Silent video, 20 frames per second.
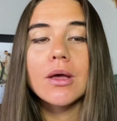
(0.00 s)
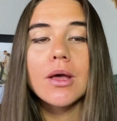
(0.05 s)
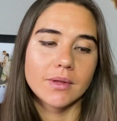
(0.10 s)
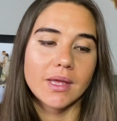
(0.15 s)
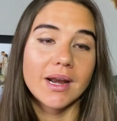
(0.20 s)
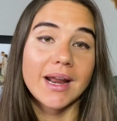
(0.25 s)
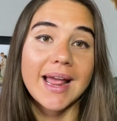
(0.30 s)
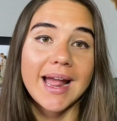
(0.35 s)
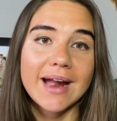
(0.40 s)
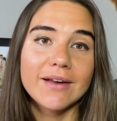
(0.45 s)

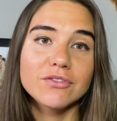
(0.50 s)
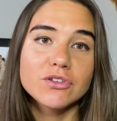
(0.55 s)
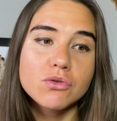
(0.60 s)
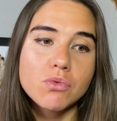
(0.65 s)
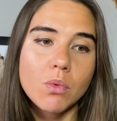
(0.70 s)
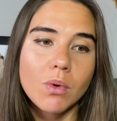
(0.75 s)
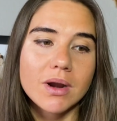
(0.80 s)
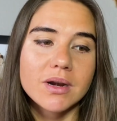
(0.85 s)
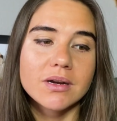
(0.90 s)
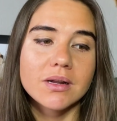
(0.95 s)
And I have to
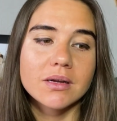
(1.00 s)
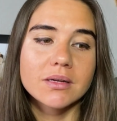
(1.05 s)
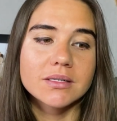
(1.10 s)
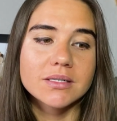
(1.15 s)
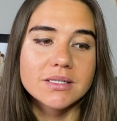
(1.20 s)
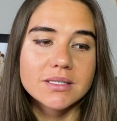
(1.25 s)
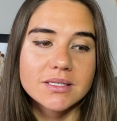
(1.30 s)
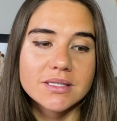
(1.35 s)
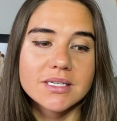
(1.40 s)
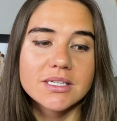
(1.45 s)
wonder,
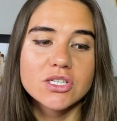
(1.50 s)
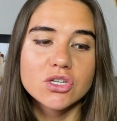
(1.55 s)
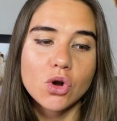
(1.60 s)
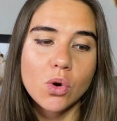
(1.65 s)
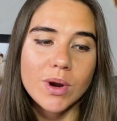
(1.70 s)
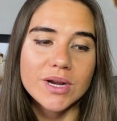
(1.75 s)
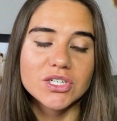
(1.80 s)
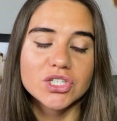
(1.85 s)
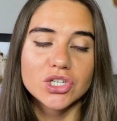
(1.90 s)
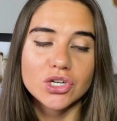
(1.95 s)
does this
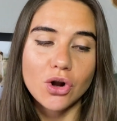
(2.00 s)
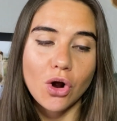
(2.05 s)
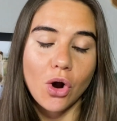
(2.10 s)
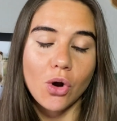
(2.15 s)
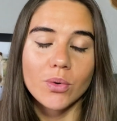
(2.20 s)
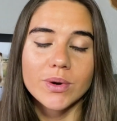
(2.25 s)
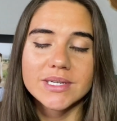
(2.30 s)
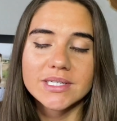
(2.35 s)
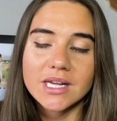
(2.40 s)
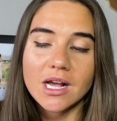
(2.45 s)
question
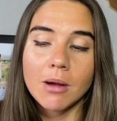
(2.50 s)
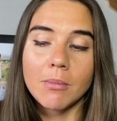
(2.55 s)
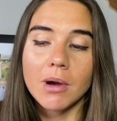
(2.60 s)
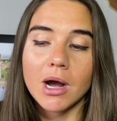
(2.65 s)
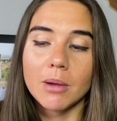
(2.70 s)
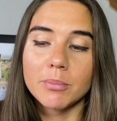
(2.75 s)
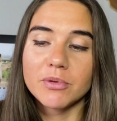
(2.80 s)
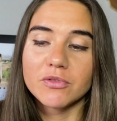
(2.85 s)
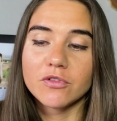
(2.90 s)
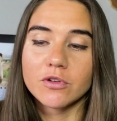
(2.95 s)
always come
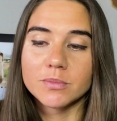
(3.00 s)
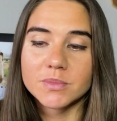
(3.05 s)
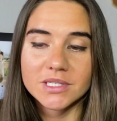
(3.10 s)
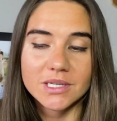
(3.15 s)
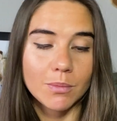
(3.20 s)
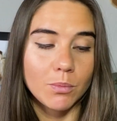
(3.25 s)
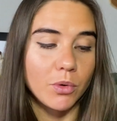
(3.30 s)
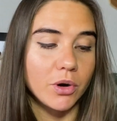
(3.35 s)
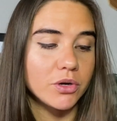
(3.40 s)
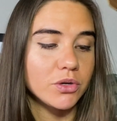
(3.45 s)
up from
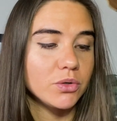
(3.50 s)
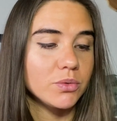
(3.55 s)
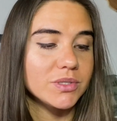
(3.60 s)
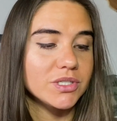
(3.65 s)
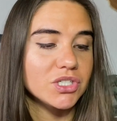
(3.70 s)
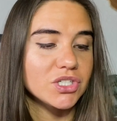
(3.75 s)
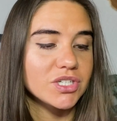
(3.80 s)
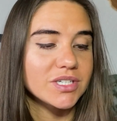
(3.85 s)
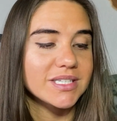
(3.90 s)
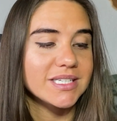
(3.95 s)
someone who is
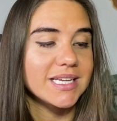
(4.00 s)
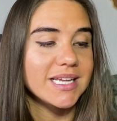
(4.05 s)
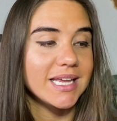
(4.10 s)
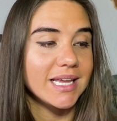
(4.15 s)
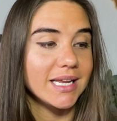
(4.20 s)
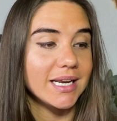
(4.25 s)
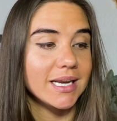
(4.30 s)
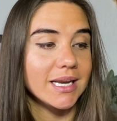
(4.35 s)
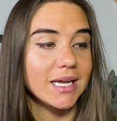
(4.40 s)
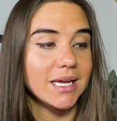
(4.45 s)
just
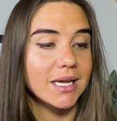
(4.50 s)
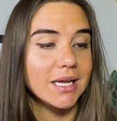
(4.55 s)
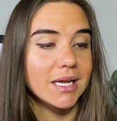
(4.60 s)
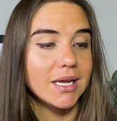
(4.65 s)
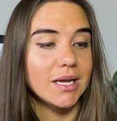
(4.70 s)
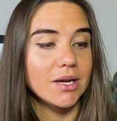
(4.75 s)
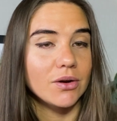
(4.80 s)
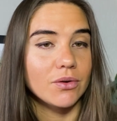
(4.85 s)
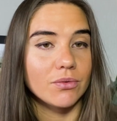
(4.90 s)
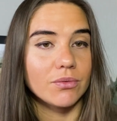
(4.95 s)
in
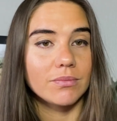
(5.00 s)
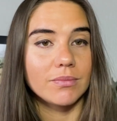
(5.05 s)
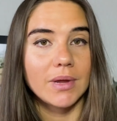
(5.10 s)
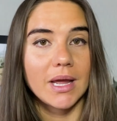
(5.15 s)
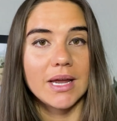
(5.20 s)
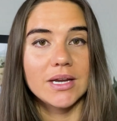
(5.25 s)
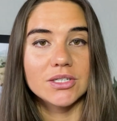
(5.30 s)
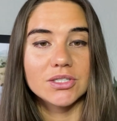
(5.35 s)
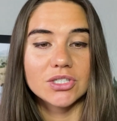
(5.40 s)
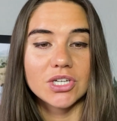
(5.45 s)

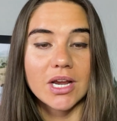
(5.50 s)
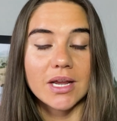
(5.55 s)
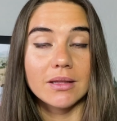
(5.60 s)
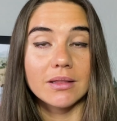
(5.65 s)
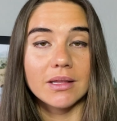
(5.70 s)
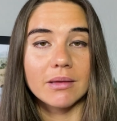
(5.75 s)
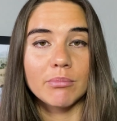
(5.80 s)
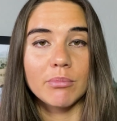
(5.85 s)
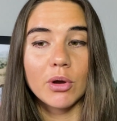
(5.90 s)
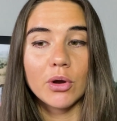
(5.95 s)
HA
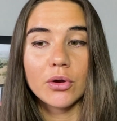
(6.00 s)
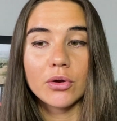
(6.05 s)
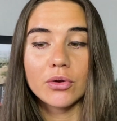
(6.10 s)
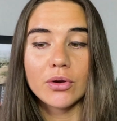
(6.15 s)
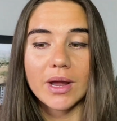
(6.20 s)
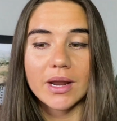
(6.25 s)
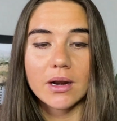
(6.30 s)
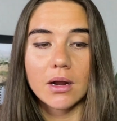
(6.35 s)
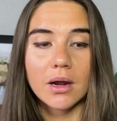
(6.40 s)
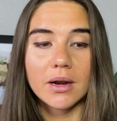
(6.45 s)
limbo
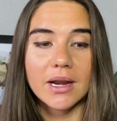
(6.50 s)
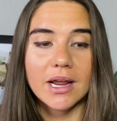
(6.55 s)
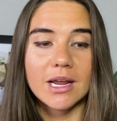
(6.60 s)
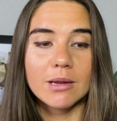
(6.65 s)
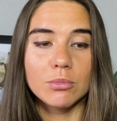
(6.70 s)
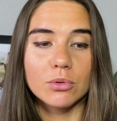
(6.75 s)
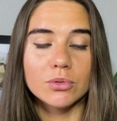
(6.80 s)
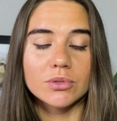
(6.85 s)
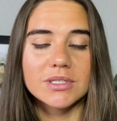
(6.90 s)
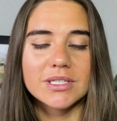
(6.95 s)
and
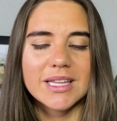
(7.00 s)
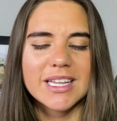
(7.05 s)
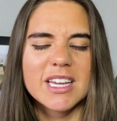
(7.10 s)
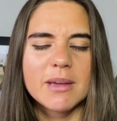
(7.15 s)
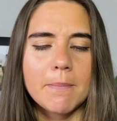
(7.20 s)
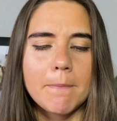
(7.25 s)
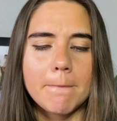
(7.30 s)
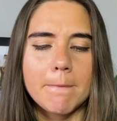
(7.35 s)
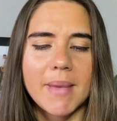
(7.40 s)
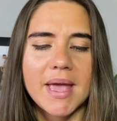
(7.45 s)
unable to like
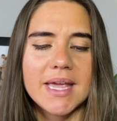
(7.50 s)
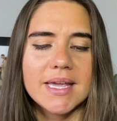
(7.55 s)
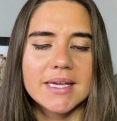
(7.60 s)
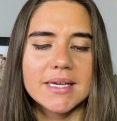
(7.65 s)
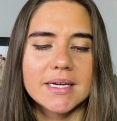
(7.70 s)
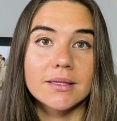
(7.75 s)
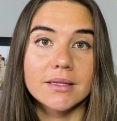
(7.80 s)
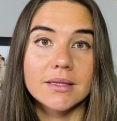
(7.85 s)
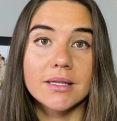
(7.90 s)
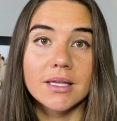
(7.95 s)
make
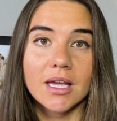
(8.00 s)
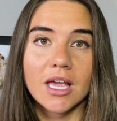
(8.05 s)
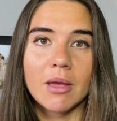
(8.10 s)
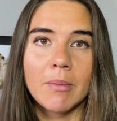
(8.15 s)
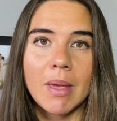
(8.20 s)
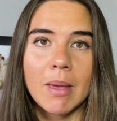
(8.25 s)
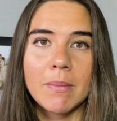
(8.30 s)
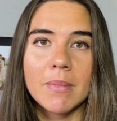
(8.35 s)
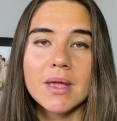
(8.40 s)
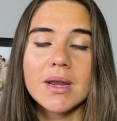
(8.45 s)
the
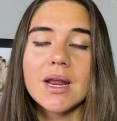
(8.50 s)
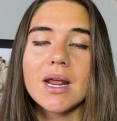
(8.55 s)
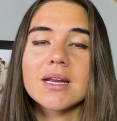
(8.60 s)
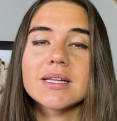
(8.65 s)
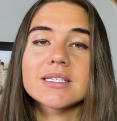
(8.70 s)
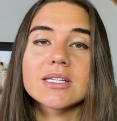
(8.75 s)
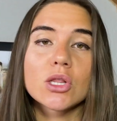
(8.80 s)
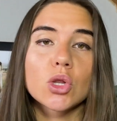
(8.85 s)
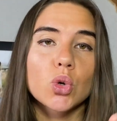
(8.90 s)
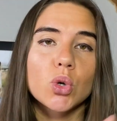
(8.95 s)
commitment and
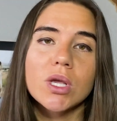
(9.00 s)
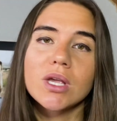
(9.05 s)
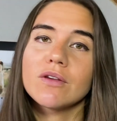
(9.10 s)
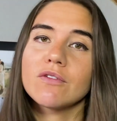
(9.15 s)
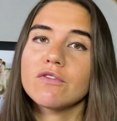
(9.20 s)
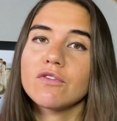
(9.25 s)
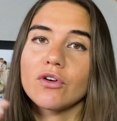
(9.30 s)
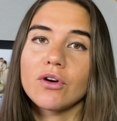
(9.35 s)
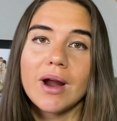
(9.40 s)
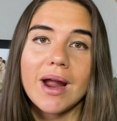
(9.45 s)
is looking
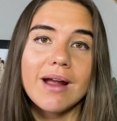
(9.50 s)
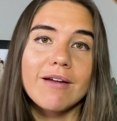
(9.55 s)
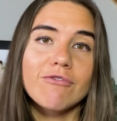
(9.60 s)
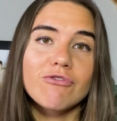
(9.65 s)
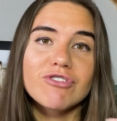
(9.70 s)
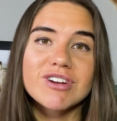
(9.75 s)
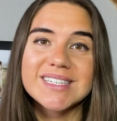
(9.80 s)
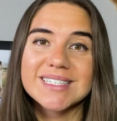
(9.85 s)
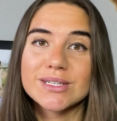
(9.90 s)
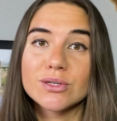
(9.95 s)
for
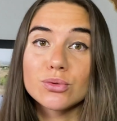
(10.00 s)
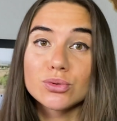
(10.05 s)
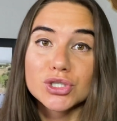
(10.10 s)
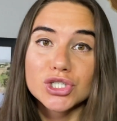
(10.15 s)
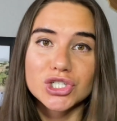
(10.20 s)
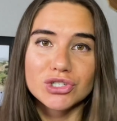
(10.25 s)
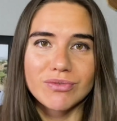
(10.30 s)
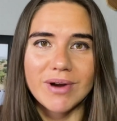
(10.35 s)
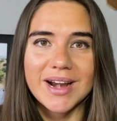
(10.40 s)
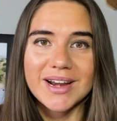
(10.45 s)
every single
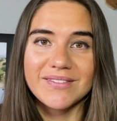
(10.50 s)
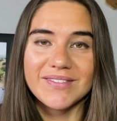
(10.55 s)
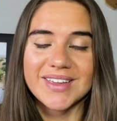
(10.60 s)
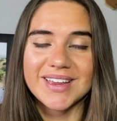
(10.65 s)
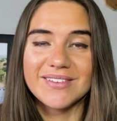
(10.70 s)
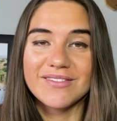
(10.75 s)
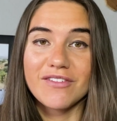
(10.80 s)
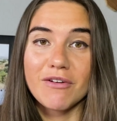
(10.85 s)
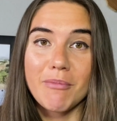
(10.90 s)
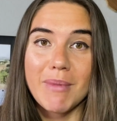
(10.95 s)
shred of
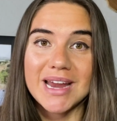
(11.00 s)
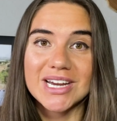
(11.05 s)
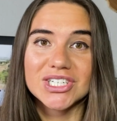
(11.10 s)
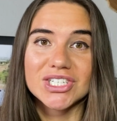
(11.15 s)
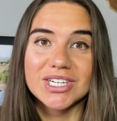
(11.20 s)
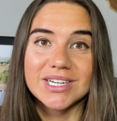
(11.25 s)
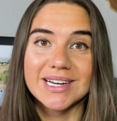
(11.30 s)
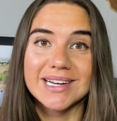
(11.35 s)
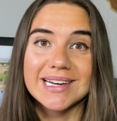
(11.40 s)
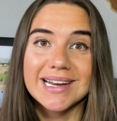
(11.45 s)

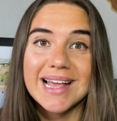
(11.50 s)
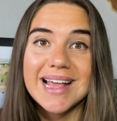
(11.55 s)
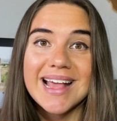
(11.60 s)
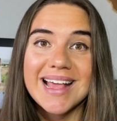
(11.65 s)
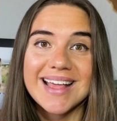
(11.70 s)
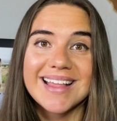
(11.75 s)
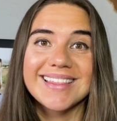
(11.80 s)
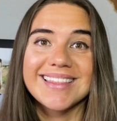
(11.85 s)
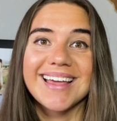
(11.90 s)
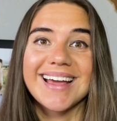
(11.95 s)
information and
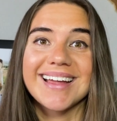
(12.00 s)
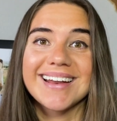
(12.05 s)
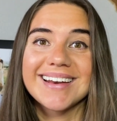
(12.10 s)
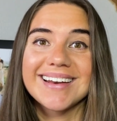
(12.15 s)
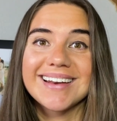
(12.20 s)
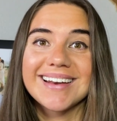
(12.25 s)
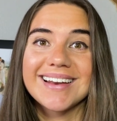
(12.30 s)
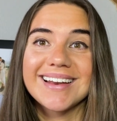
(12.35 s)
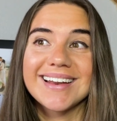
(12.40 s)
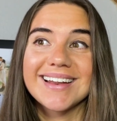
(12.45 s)
that
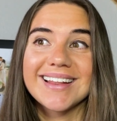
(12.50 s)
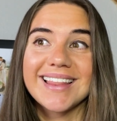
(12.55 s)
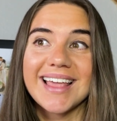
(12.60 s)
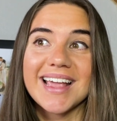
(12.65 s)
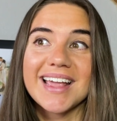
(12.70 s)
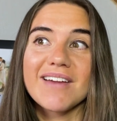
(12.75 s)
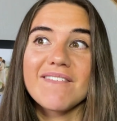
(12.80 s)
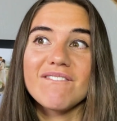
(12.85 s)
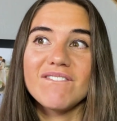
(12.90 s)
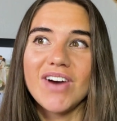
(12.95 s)
they
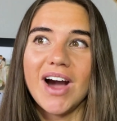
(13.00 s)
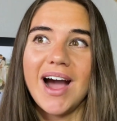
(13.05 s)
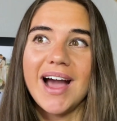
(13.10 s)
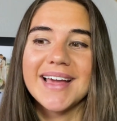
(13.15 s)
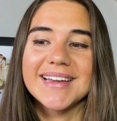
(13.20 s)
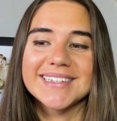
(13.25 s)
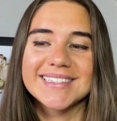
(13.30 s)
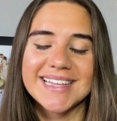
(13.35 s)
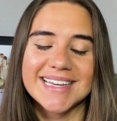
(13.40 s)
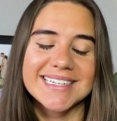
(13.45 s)
can
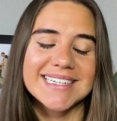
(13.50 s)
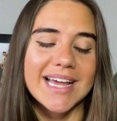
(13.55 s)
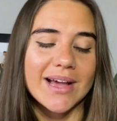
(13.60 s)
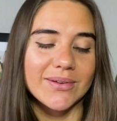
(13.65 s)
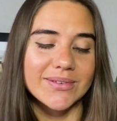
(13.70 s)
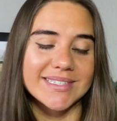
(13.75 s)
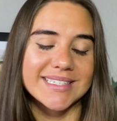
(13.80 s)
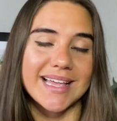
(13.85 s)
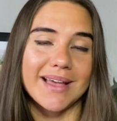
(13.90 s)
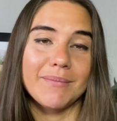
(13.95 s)
find that
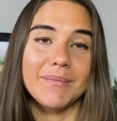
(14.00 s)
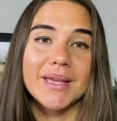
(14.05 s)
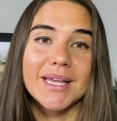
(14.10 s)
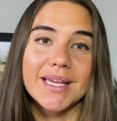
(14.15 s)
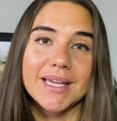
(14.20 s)
tells them,